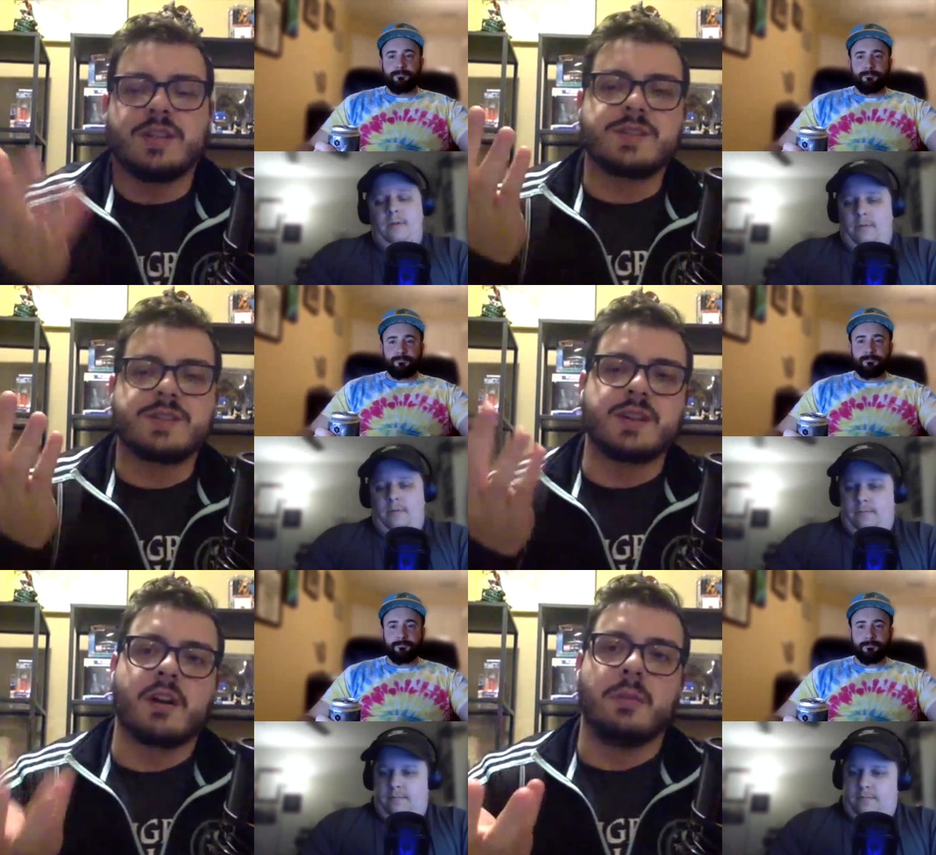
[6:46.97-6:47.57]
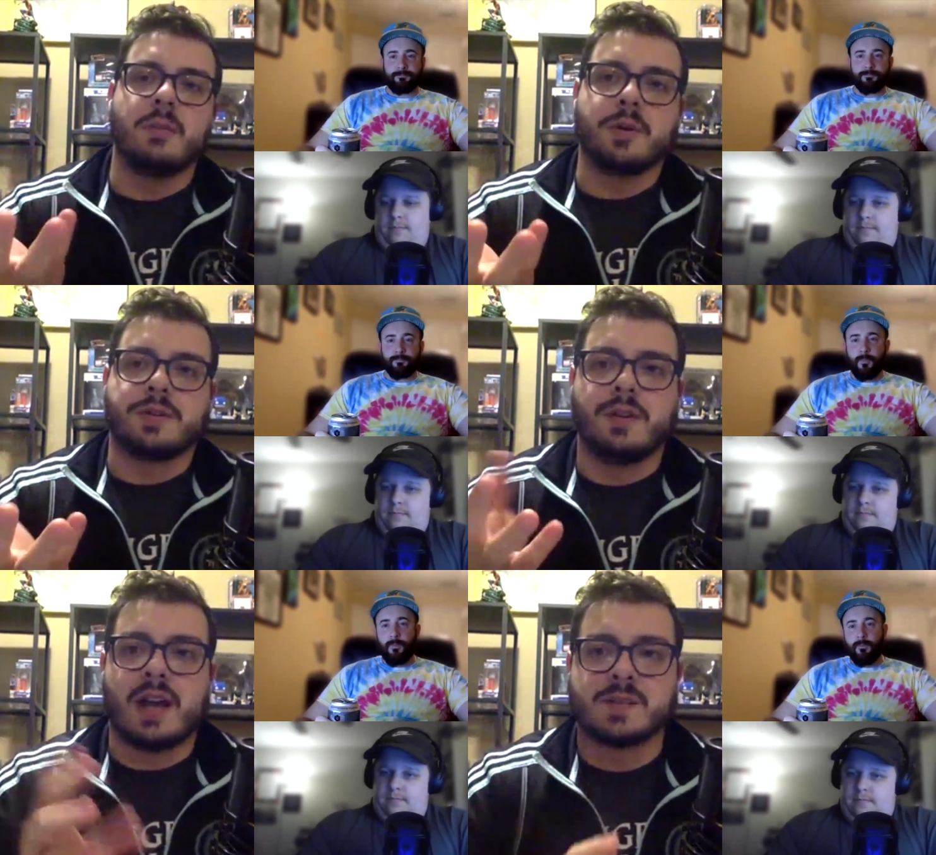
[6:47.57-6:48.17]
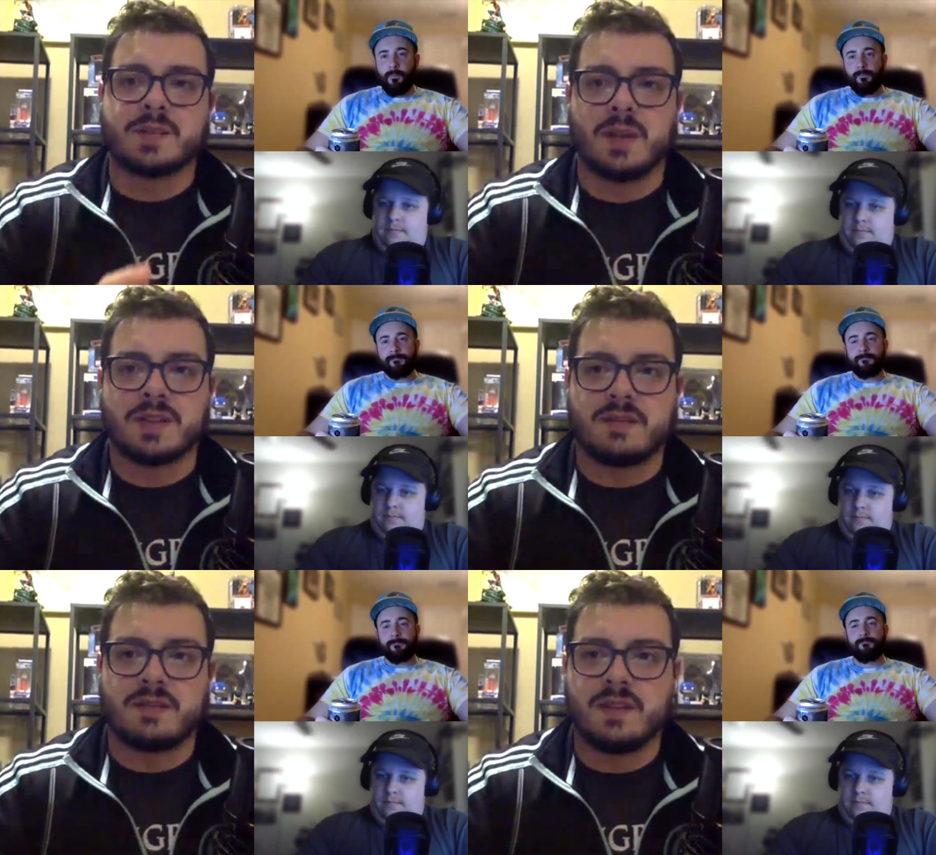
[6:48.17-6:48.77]
Speaker 1: This is going to go to both of you guys because
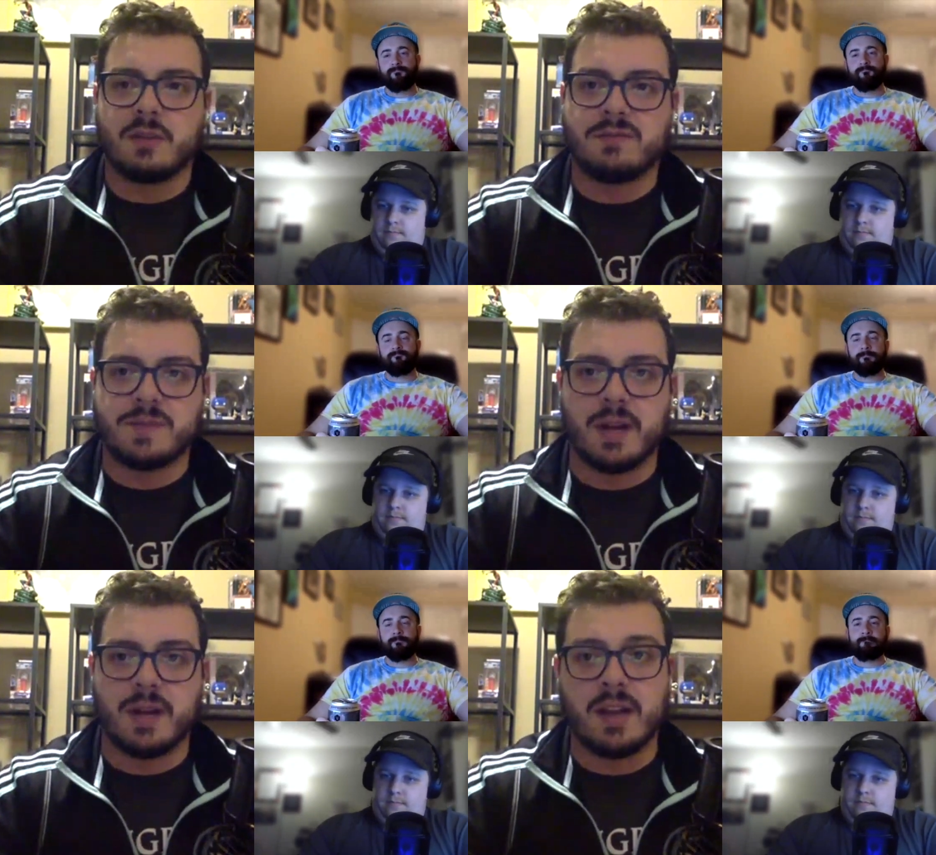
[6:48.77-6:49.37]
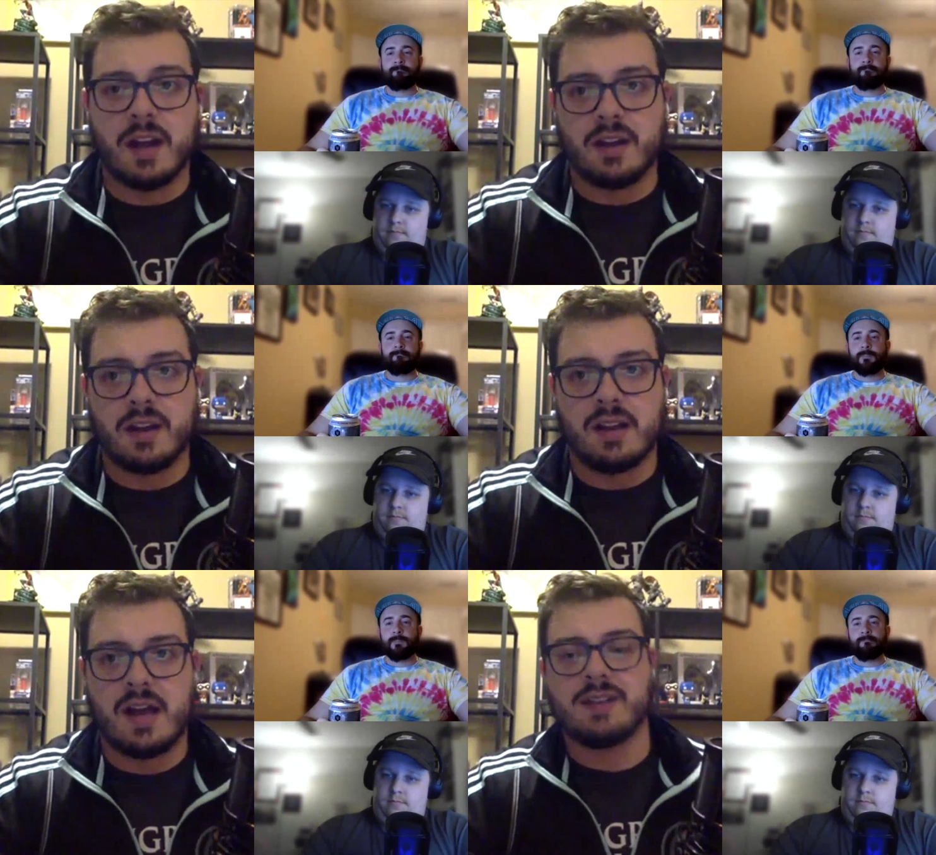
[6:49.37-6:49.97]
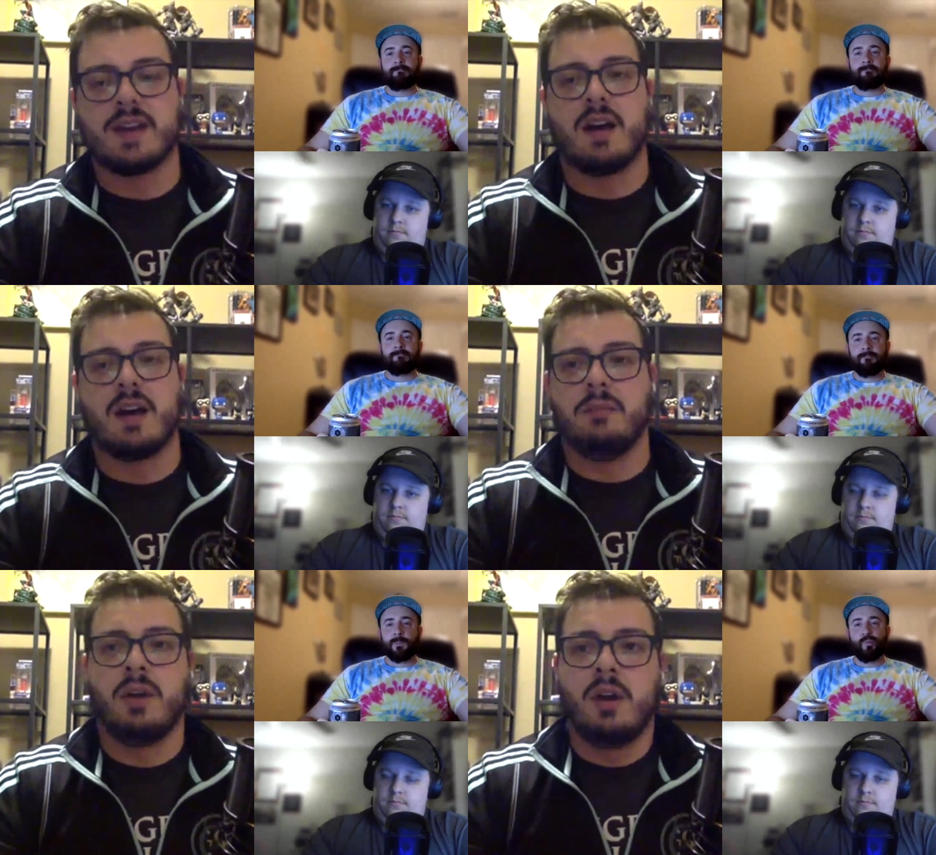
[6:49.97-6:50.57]
I feel like we've spent a lot of a lot of
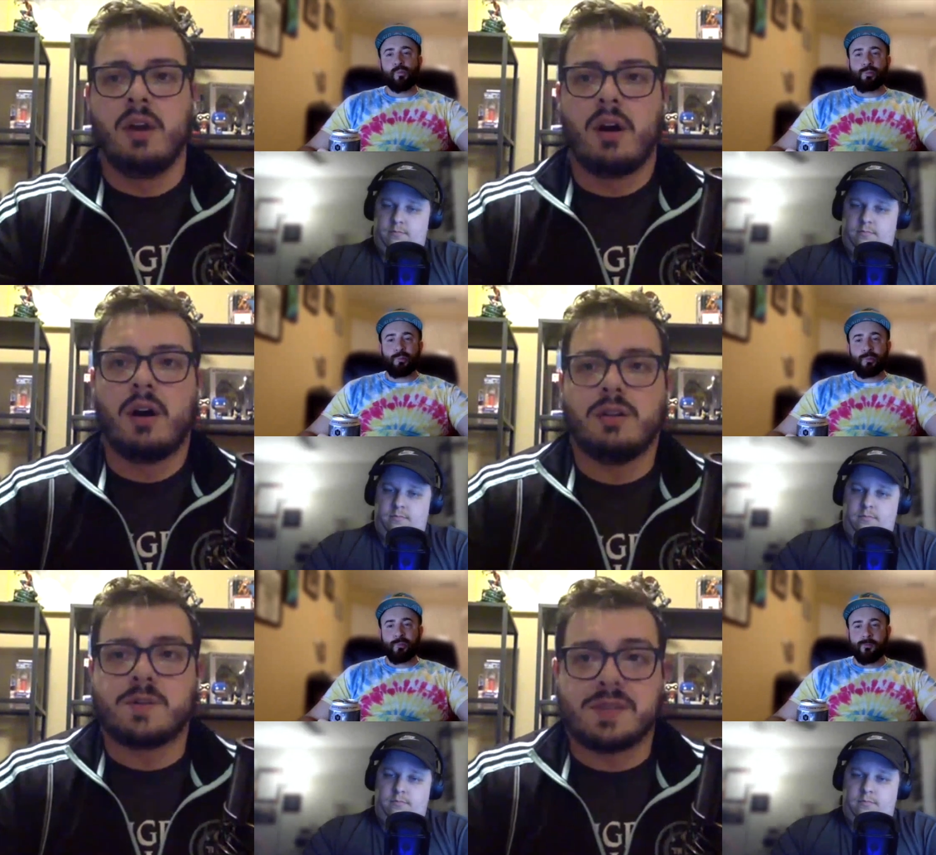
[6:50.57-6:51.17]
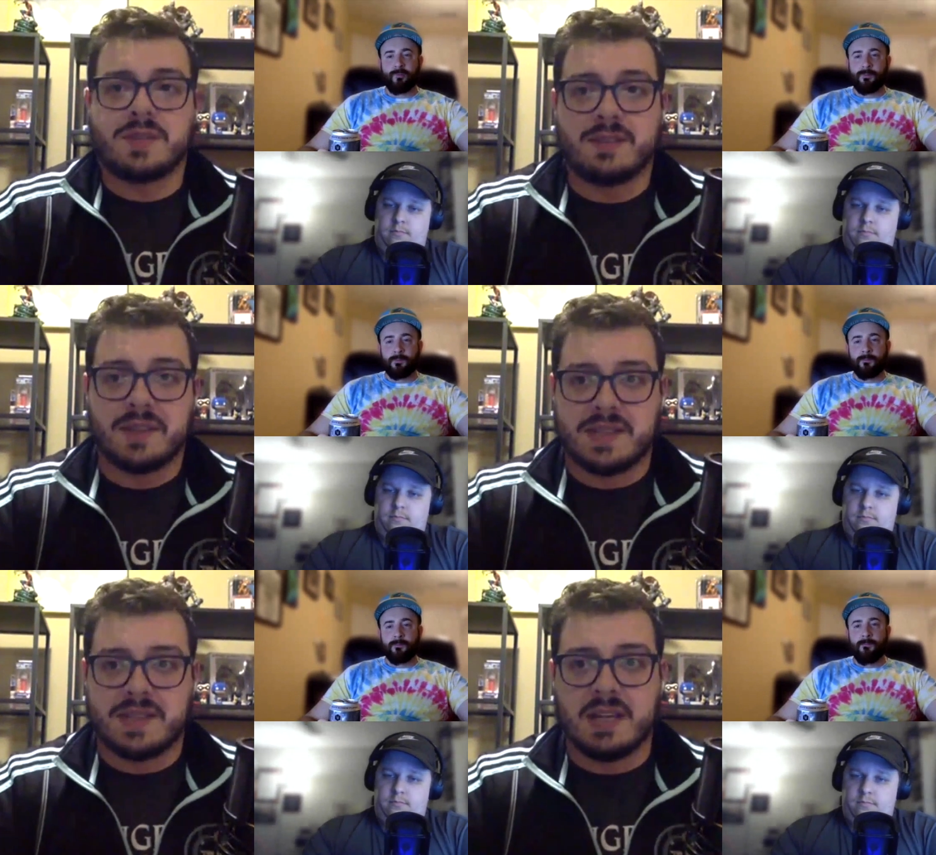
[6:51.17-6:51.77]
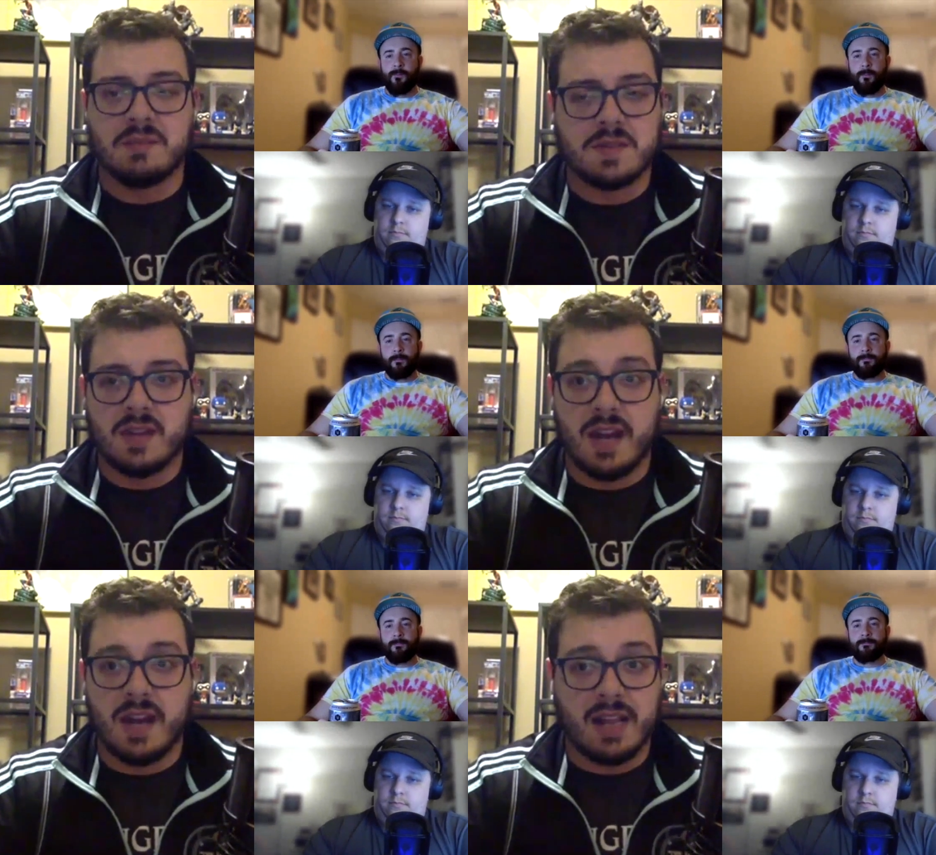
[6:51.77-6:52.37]
time on specific teams,
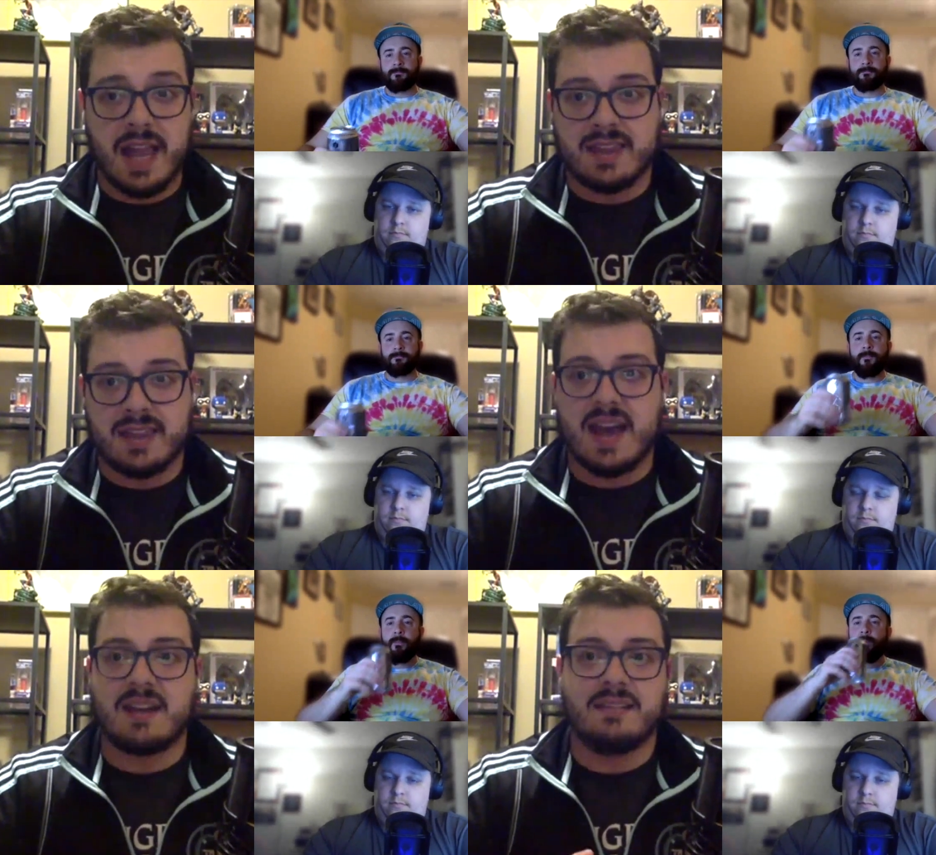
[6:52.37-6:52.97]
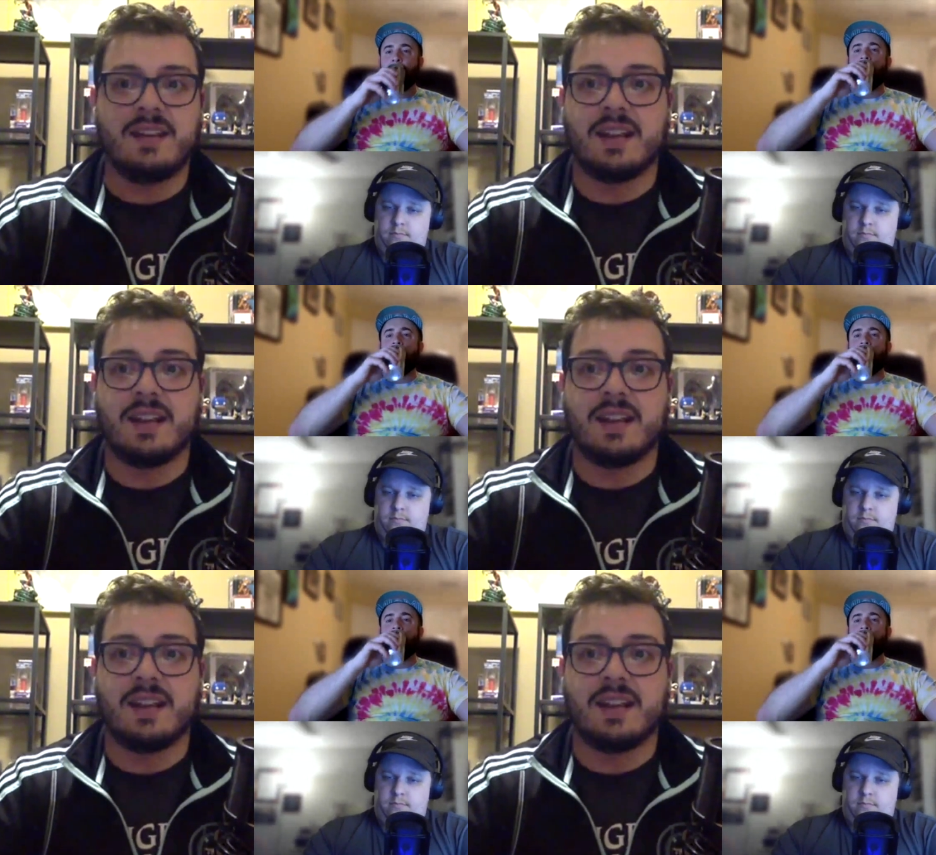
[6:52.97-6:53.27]
and I like that. I